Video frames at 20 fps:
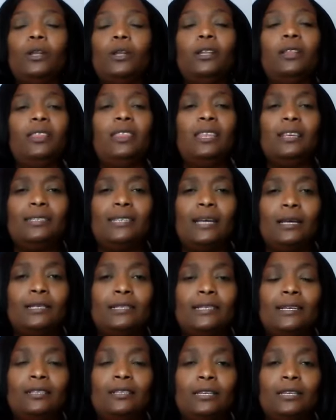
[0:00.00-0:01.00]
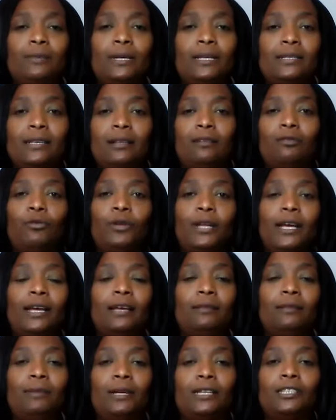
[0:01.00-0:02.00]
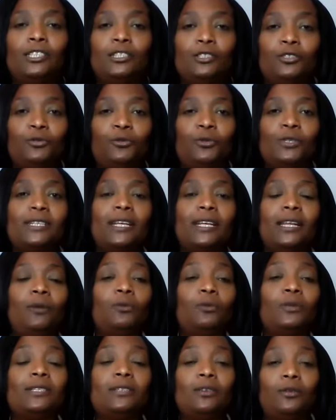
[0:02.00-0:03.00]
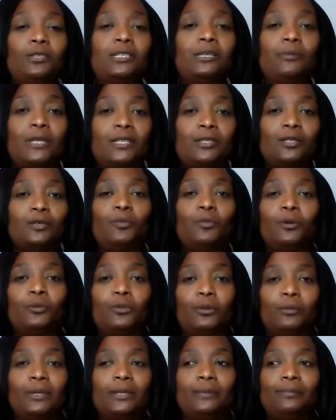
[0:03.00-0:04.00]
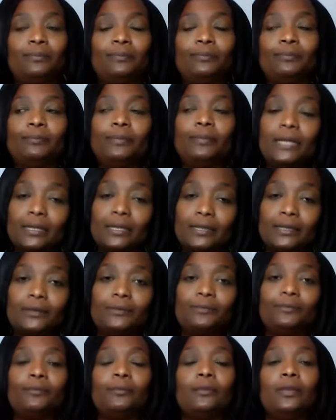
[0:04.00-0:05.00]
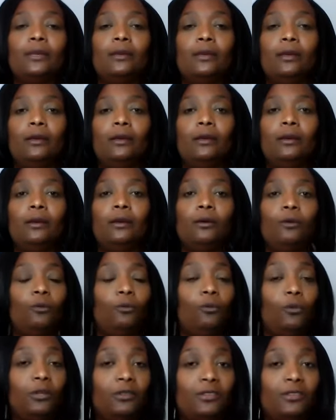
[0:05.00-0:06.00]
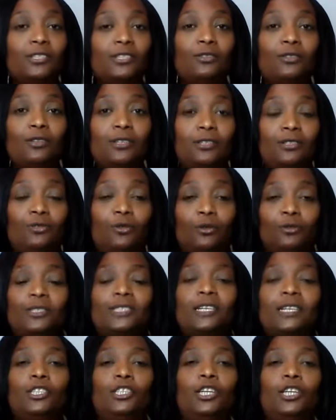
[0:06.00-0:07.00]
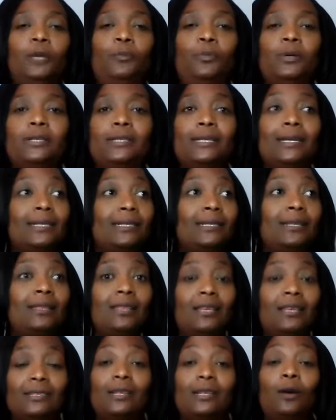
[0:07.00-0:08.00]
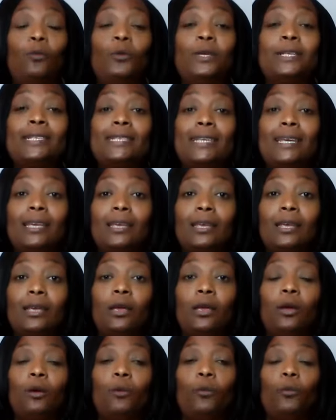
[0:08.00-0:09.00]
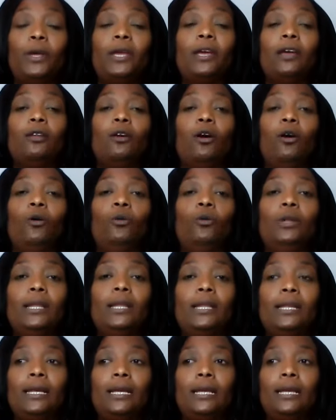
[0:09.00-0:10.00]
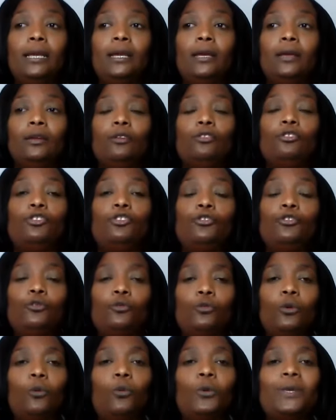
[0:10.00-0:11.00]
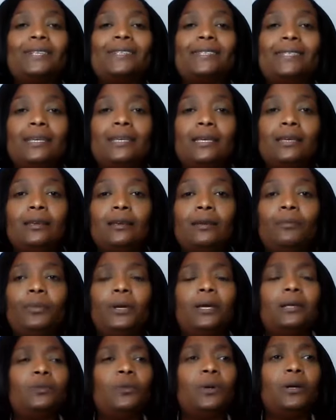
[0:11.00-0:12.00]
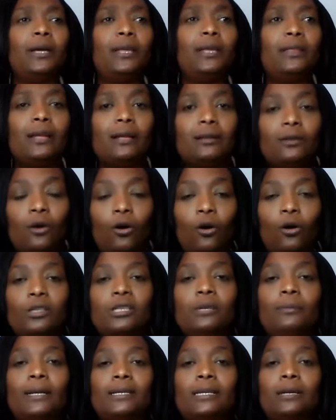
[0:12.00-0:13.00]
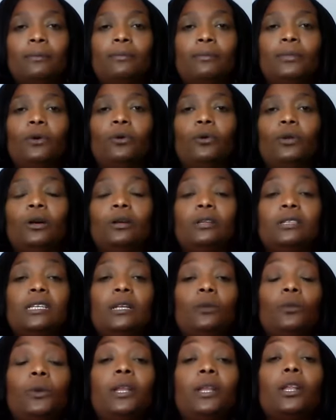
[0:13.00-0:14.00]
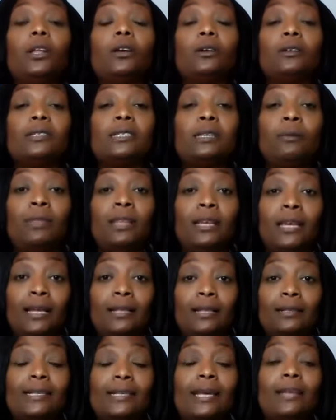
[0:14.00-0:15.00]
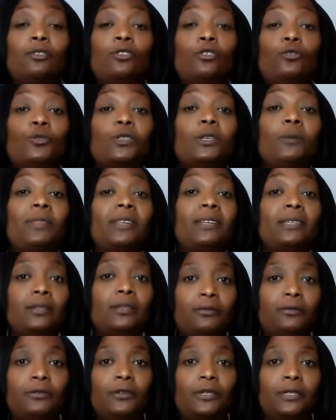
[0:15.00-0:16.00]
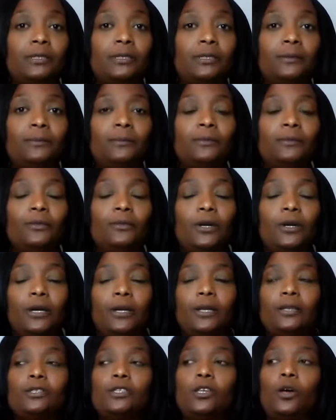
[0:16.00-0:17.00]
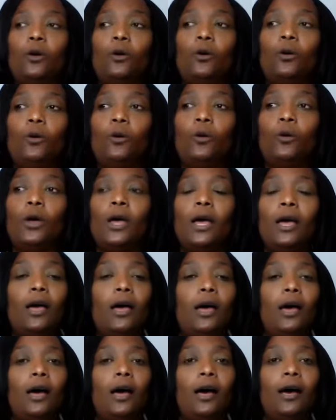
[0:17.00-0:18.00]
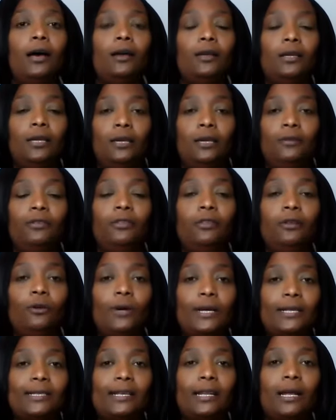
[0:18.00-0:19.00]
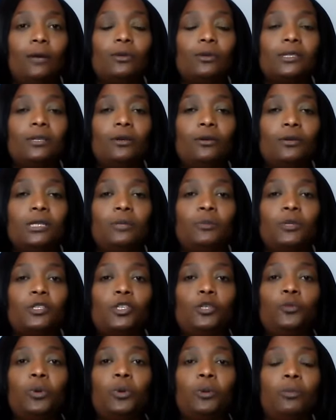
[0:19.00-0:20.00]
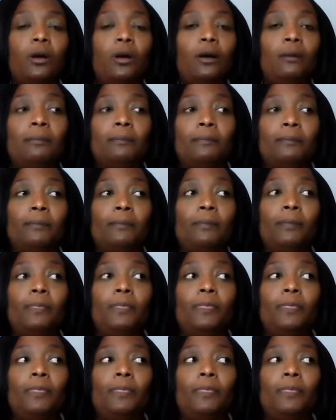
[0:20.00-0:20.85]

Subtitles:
One of the things I said to myself when I had my children was that I wasn't going to be Superwoman. But one of the stories that shape us is the things that we see. We can only do what we see because we're in that automatic mode until we learn something else and do something different, right? So even though I said I wasn't going to be Supermom,